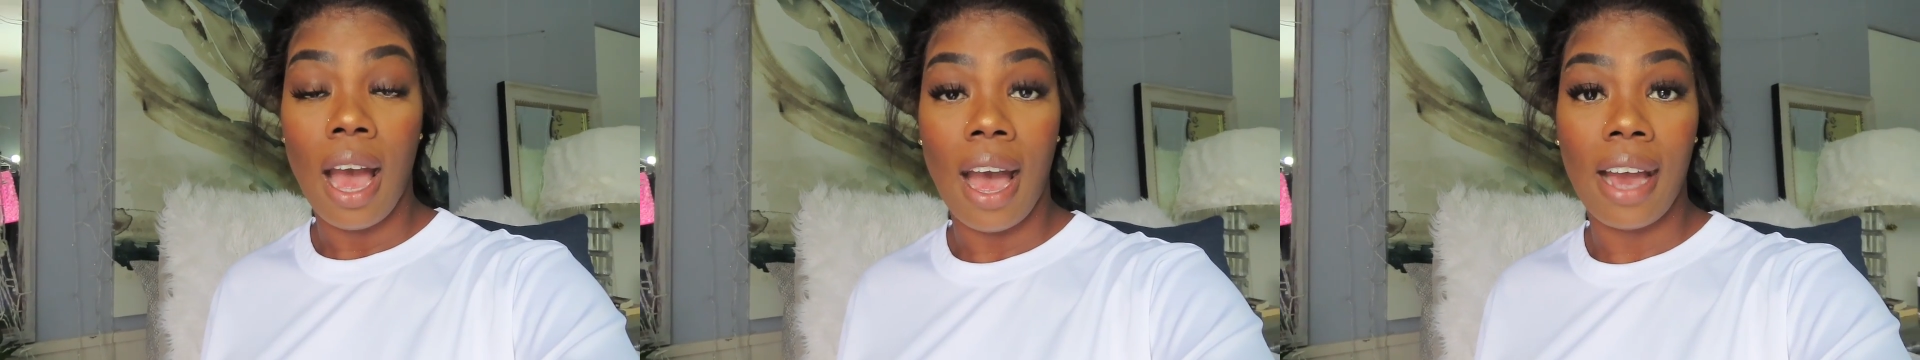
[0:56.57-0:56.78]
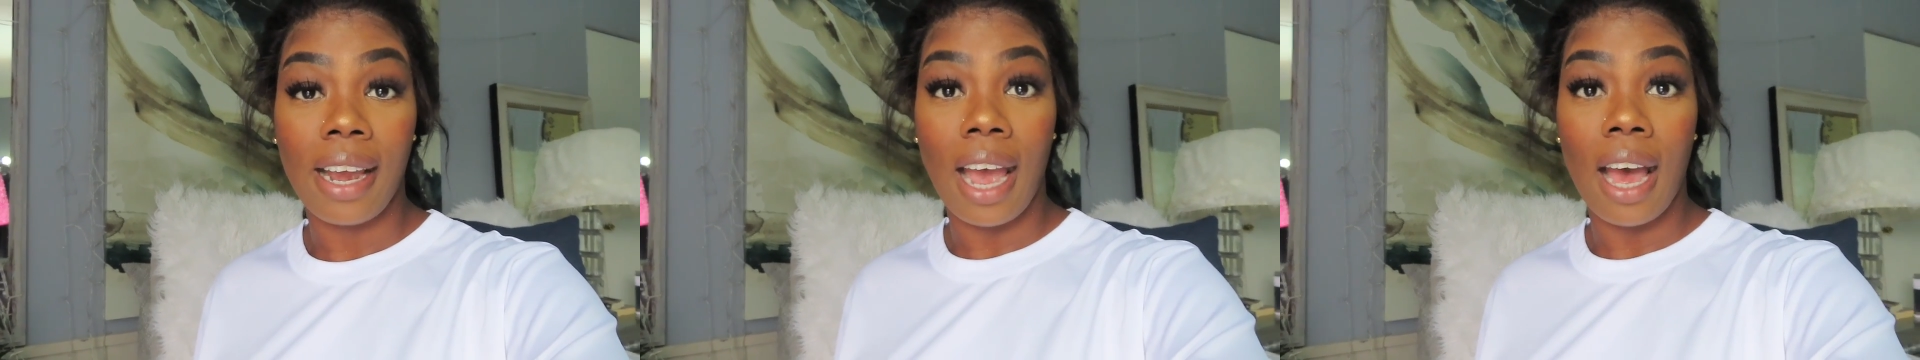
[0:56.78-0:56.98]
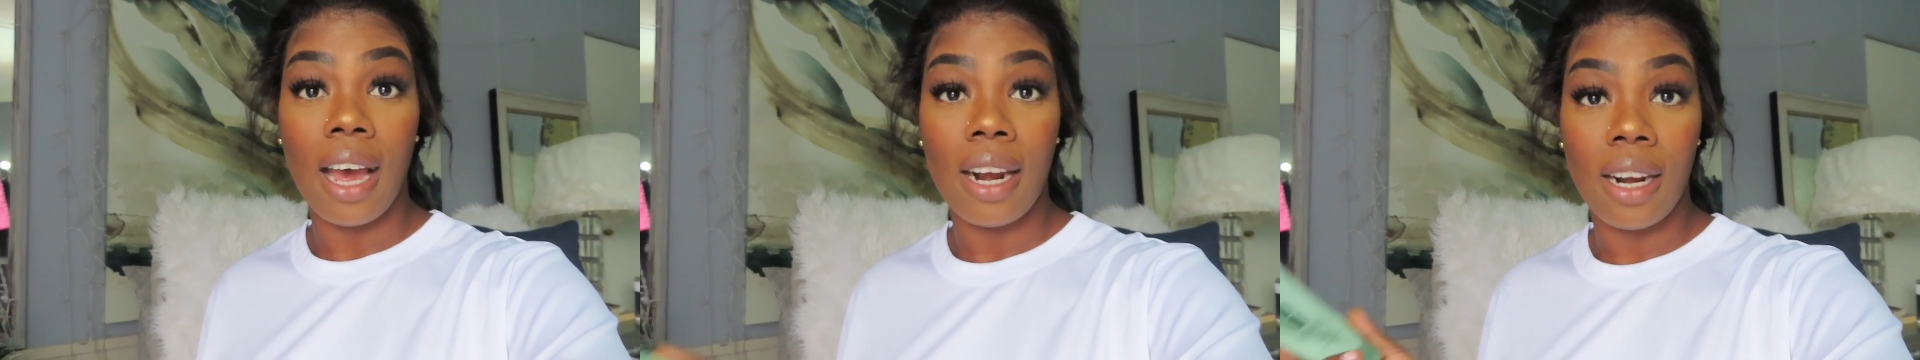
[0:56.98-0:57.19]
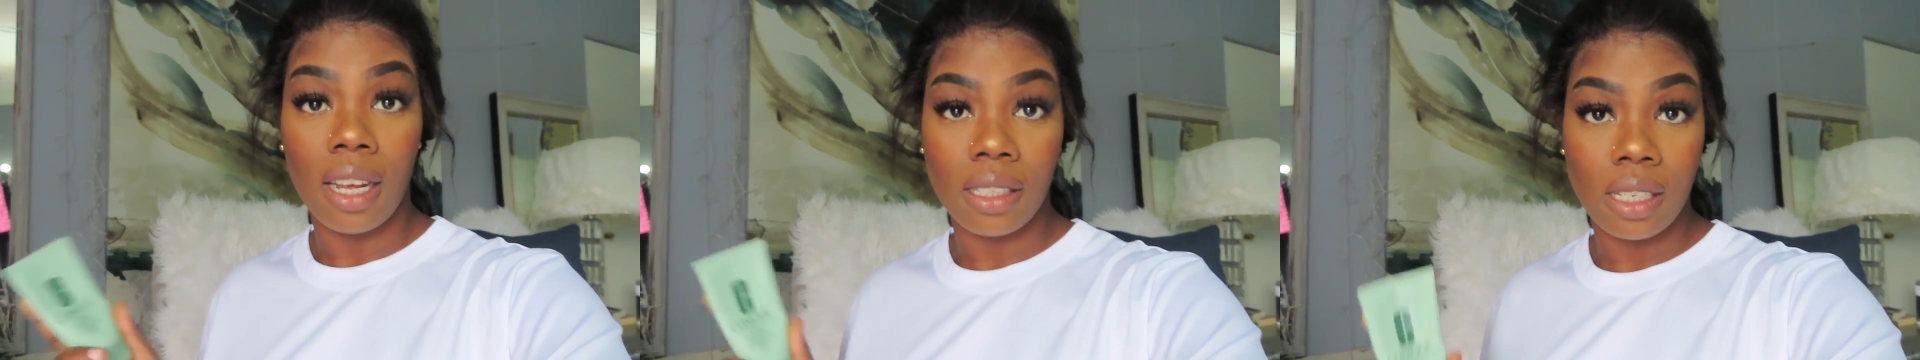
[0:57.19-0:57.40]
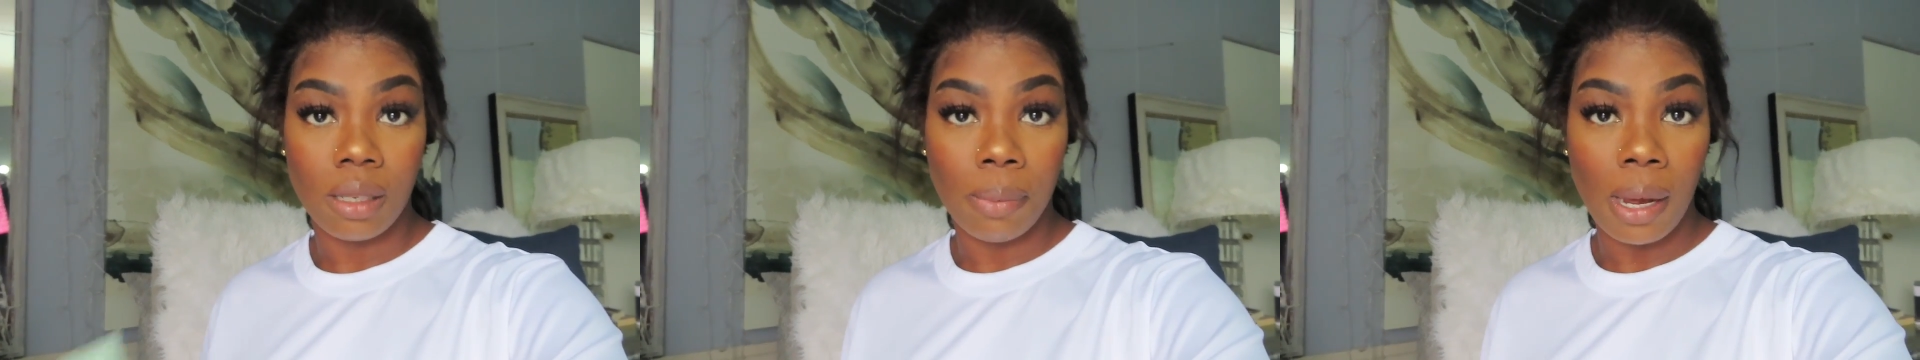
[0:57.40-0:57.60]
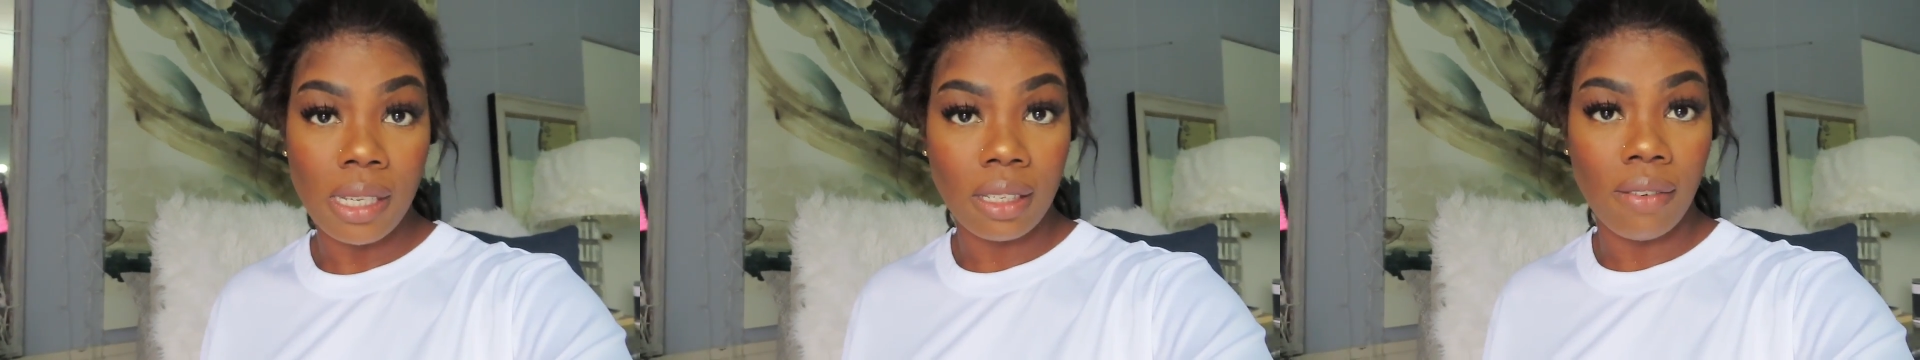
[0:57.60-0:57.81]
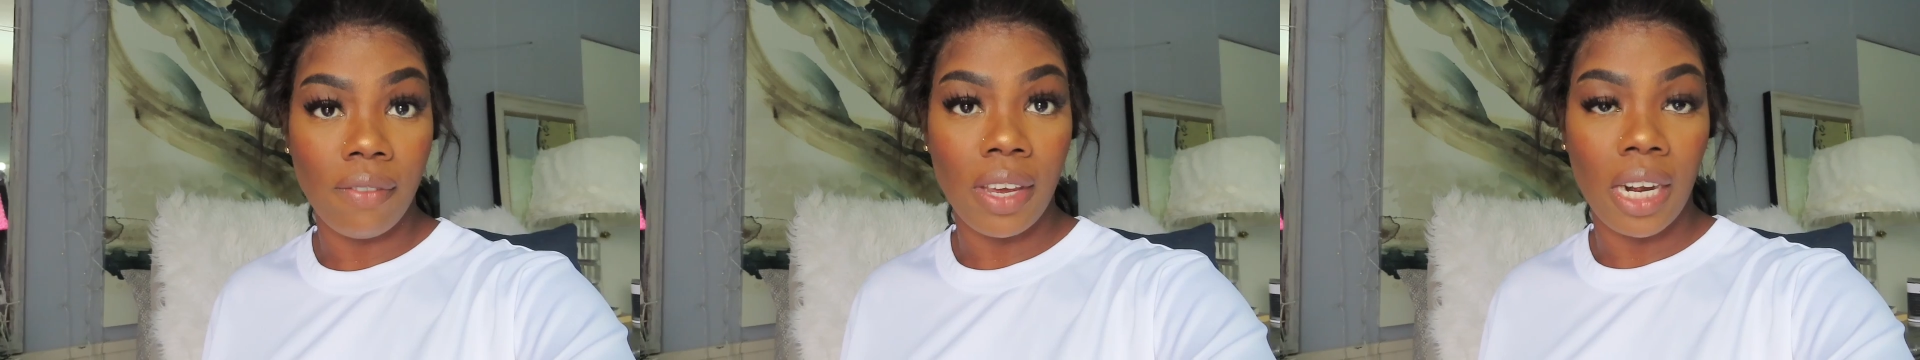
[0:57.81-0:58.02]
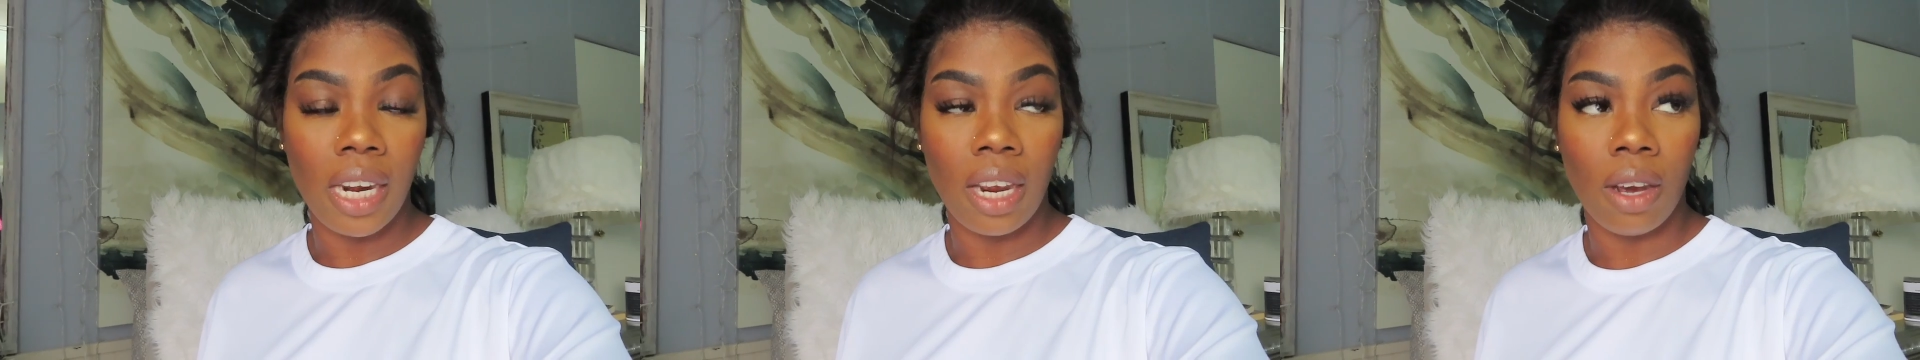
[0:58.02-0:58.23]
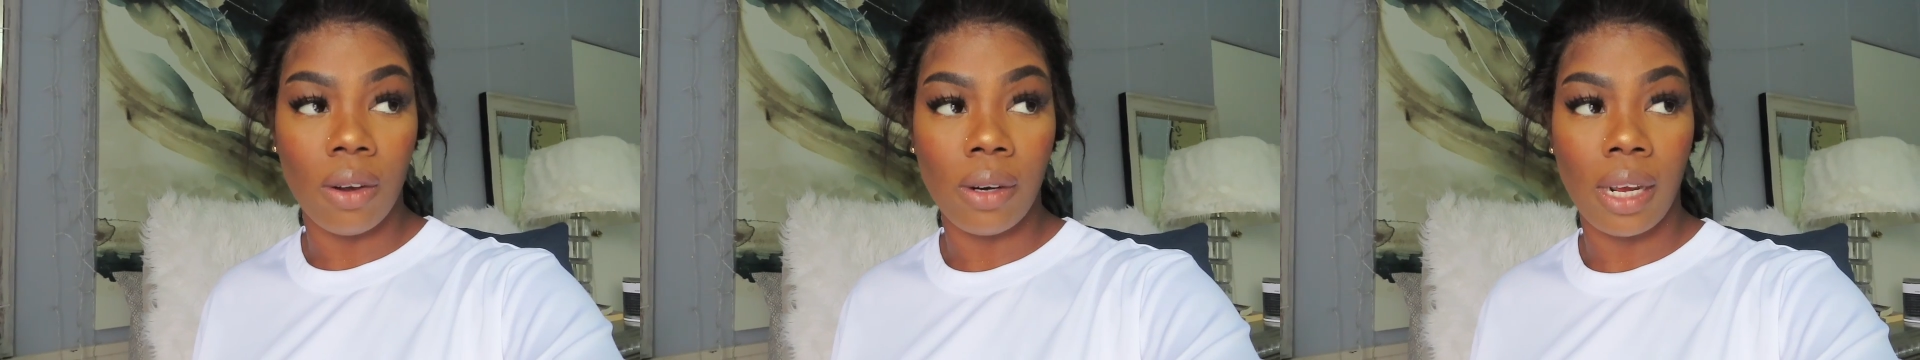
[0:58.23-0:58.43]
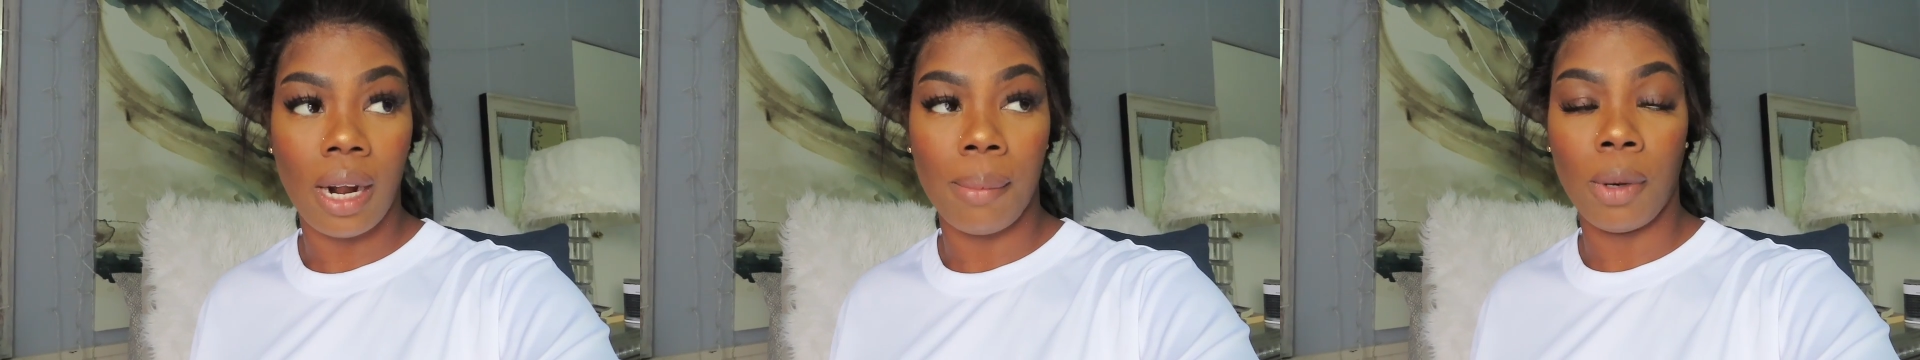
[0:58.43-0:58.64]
i got another sponsor video that